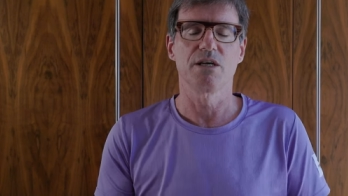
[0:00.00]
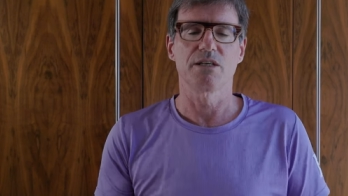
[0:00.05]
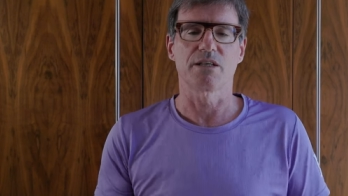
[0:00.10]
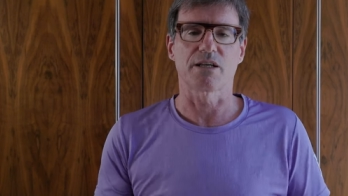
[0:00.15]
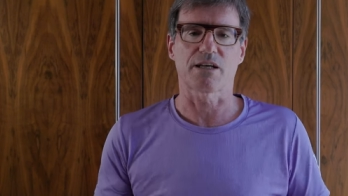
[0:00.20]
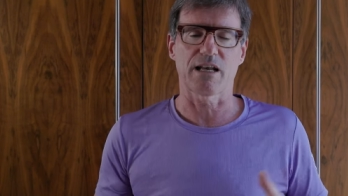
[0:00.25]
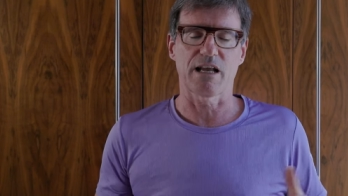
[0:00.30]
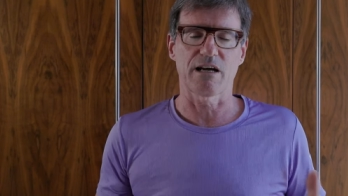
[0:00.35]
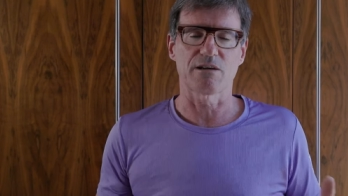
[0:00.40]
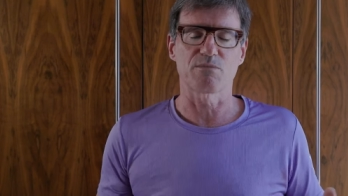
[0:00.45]

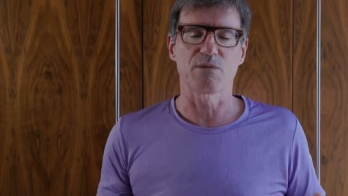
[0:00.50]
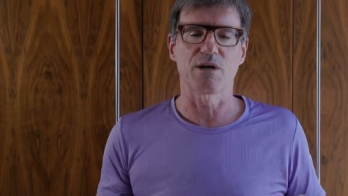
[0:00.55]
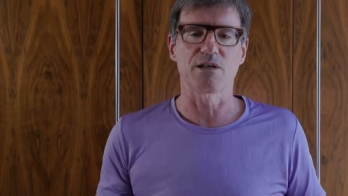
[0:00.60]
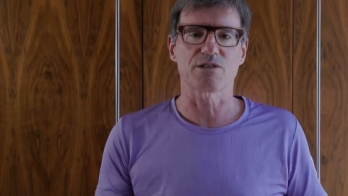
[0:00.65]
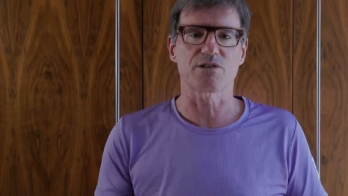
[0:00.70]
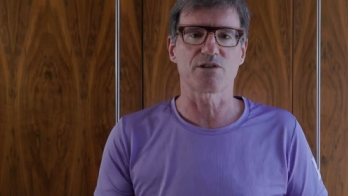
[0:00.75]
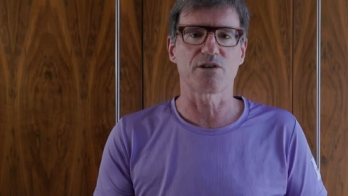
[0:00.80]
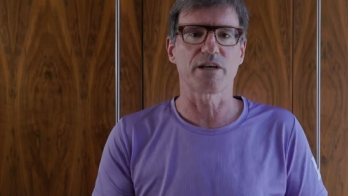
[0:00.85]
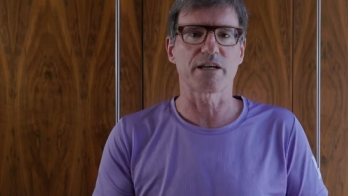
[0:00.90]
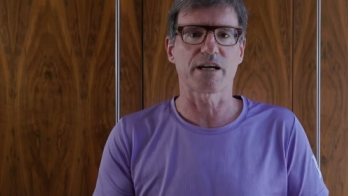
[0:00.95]
the
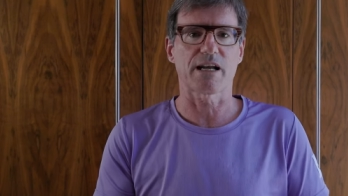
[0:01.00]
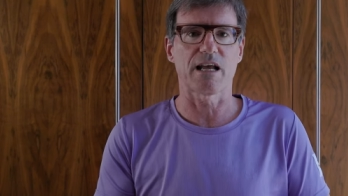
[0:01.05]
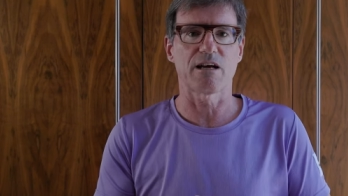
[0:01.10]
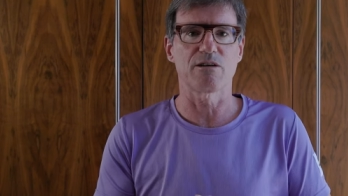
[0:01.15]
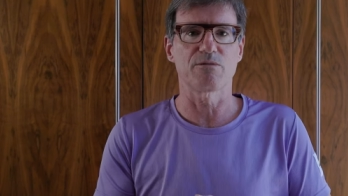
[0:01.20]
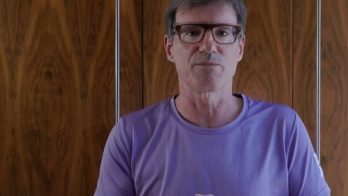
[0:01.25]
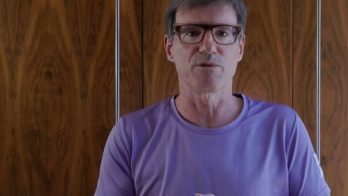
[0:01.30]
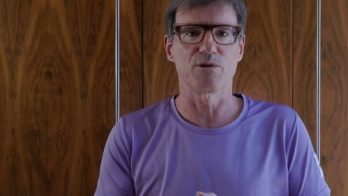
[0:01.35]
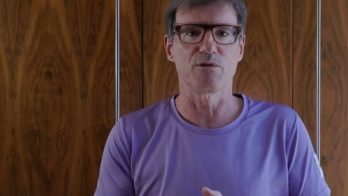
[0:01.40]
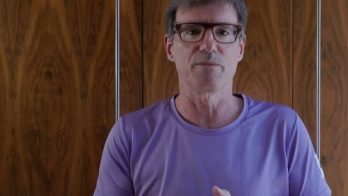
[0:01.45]
Cloudmonster and
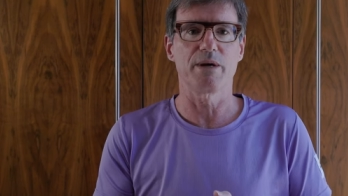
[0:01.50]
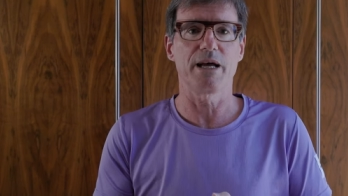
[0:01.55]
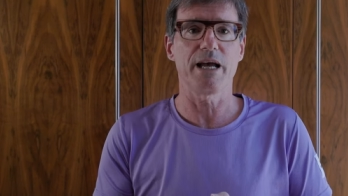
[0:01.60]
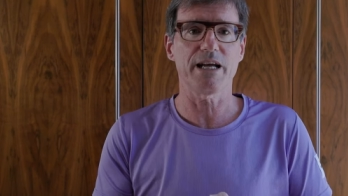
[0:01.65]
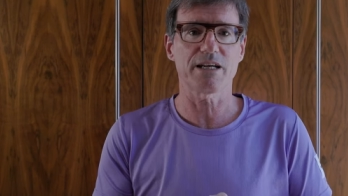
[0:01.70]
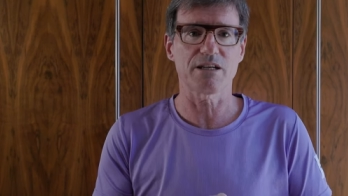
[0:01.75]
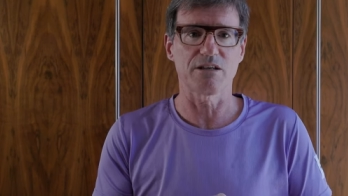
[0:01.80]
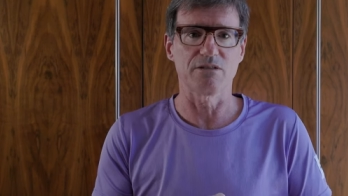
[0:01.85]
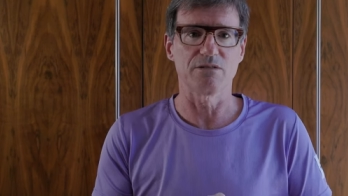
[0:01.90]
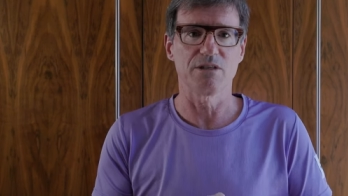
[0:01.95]
Cloudboom
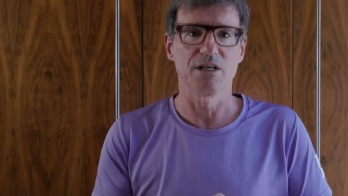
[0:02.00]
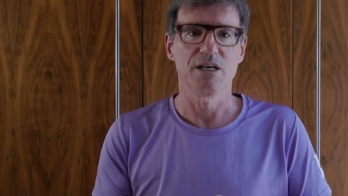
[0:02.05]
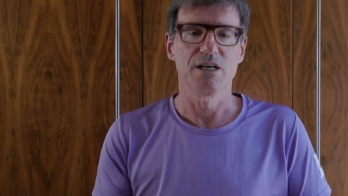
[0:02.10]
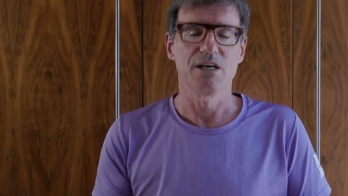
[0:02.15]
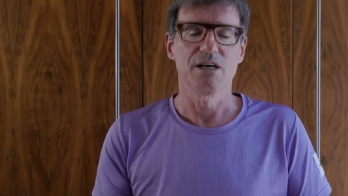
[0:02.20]
Echo.